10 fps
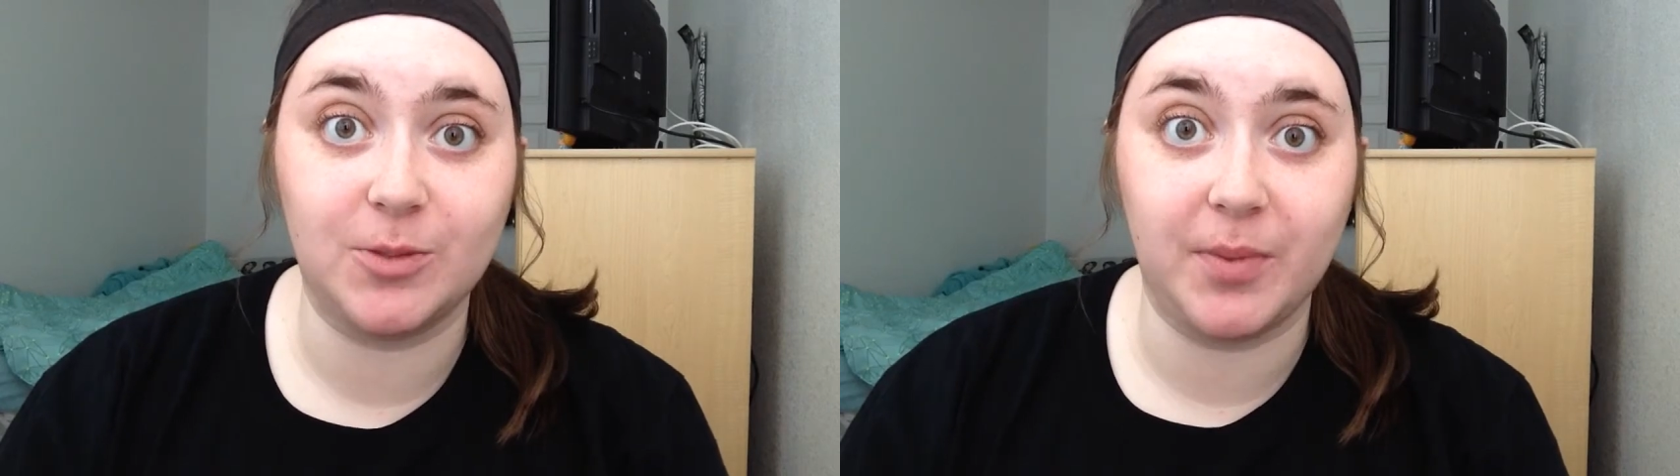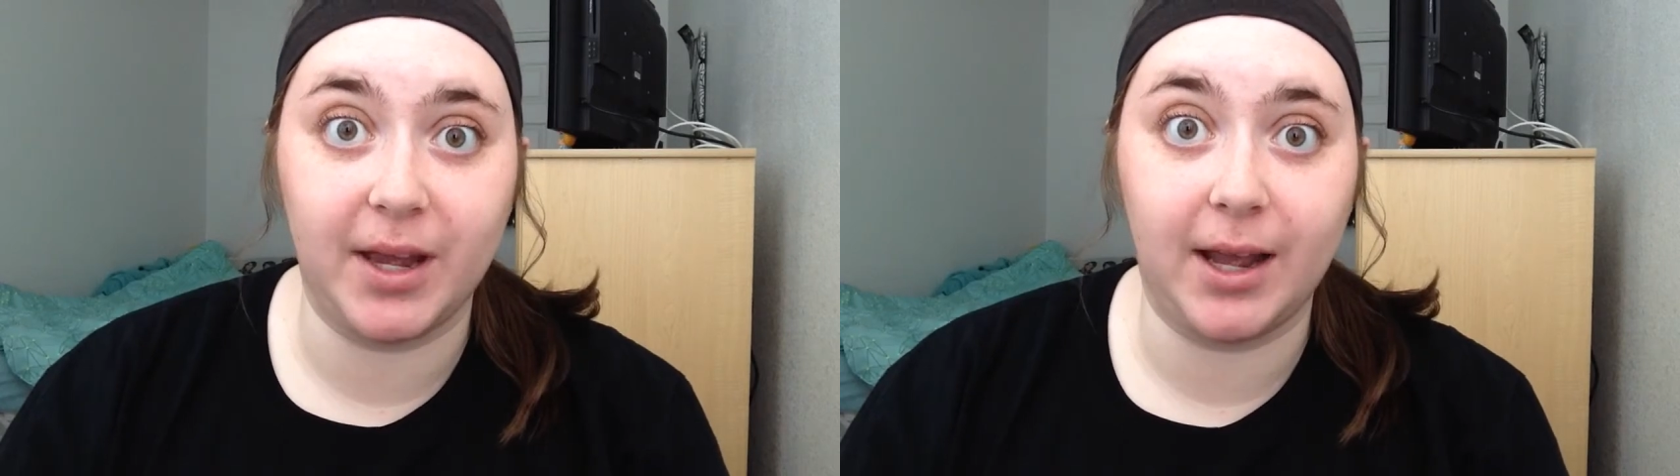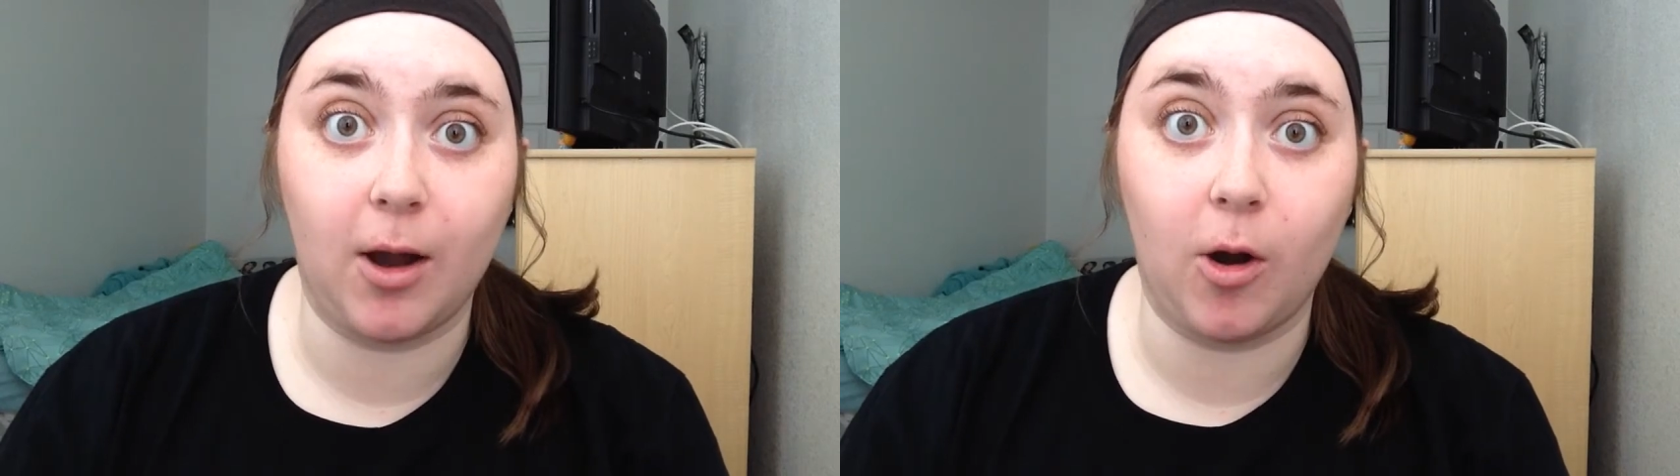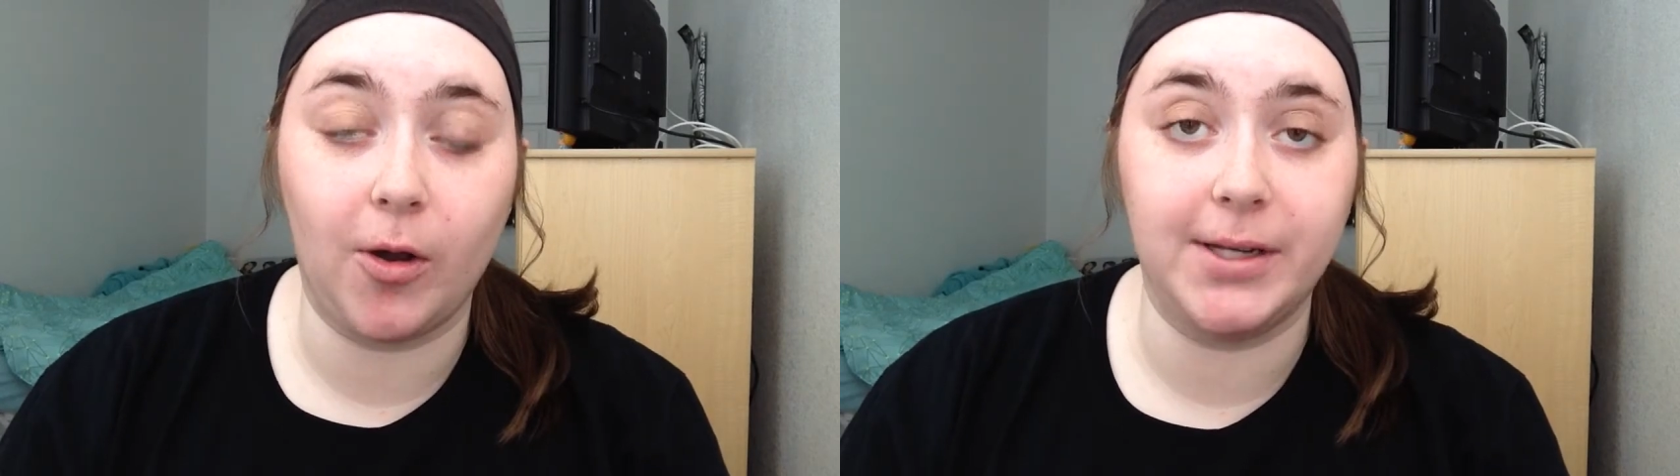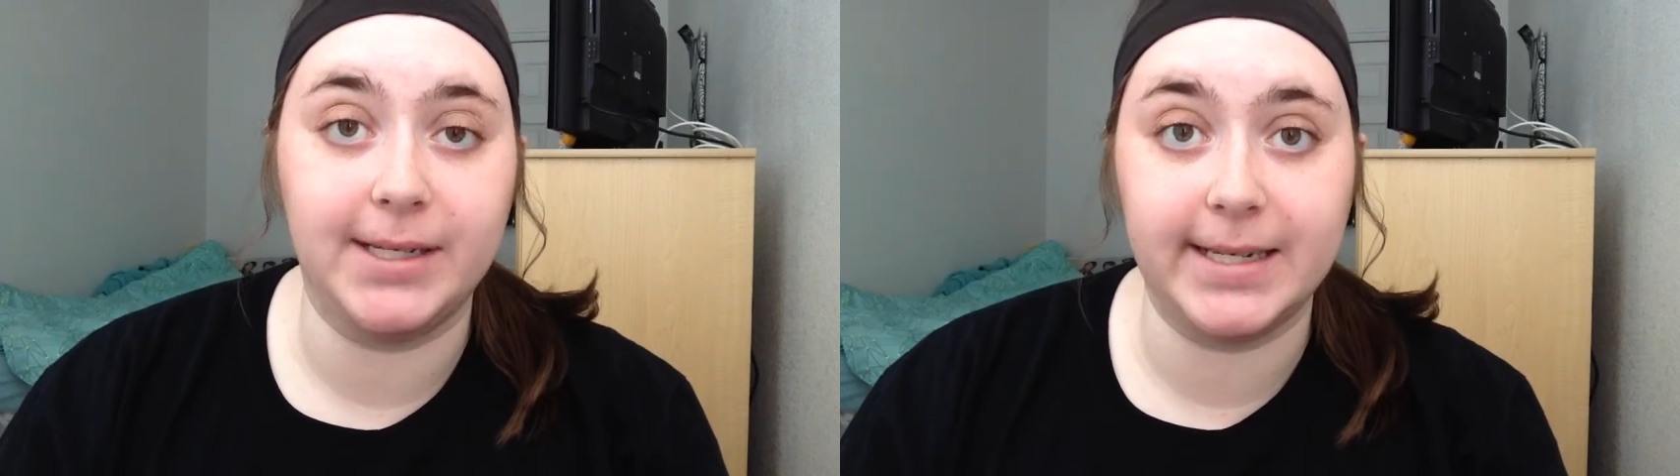big
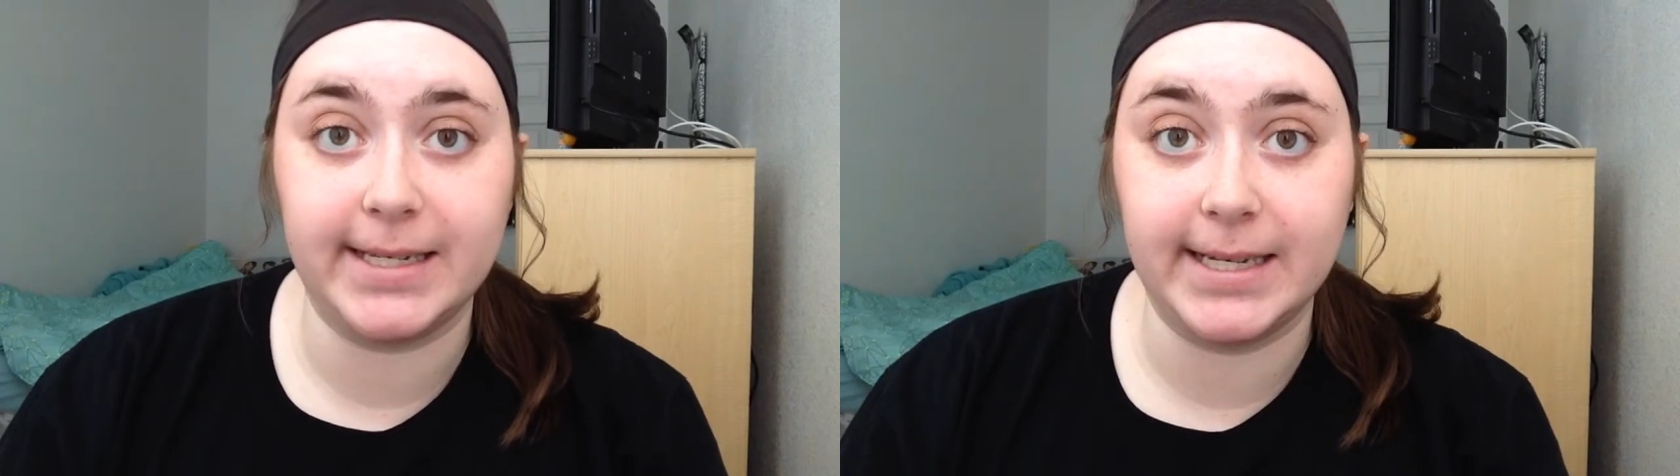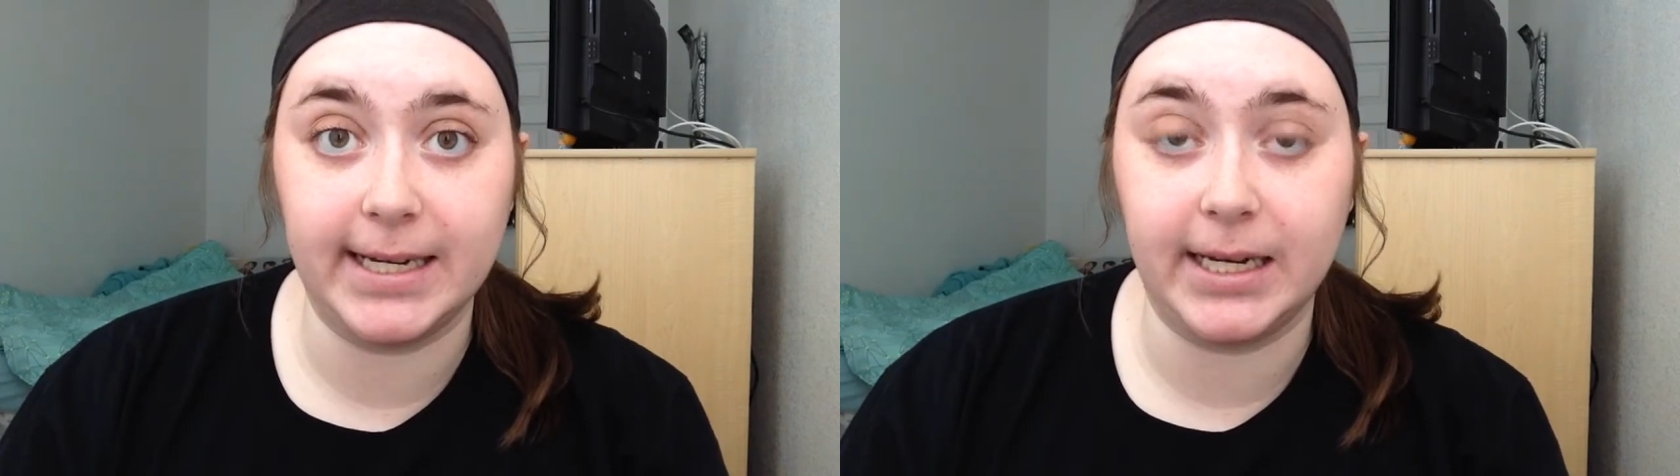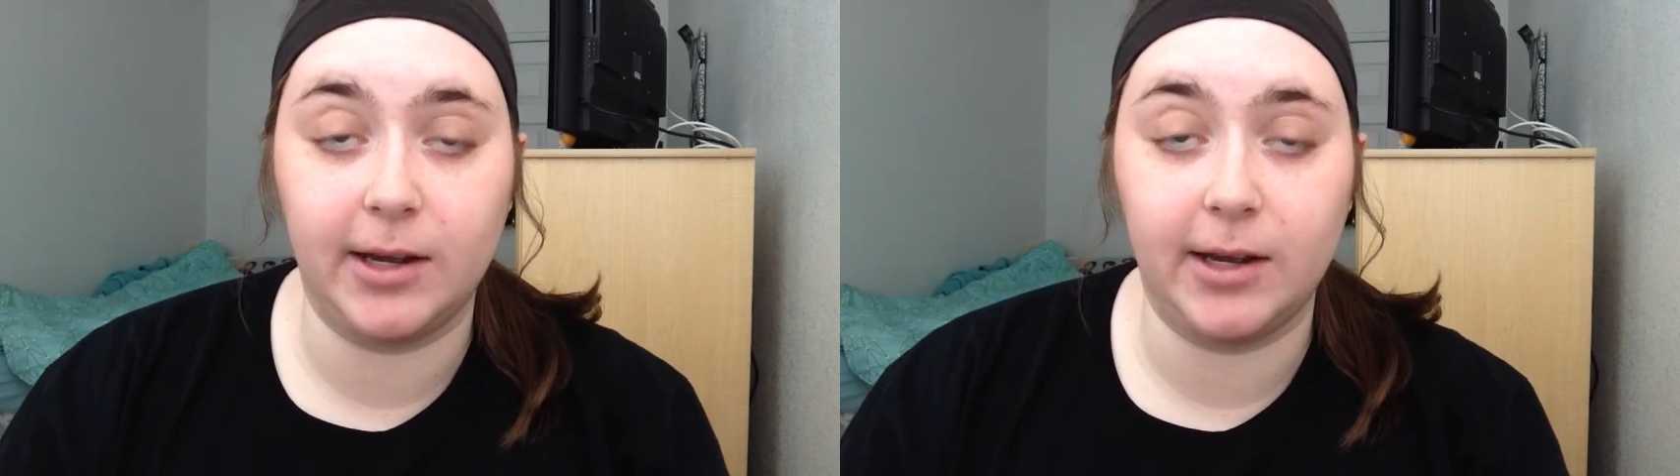on Disney,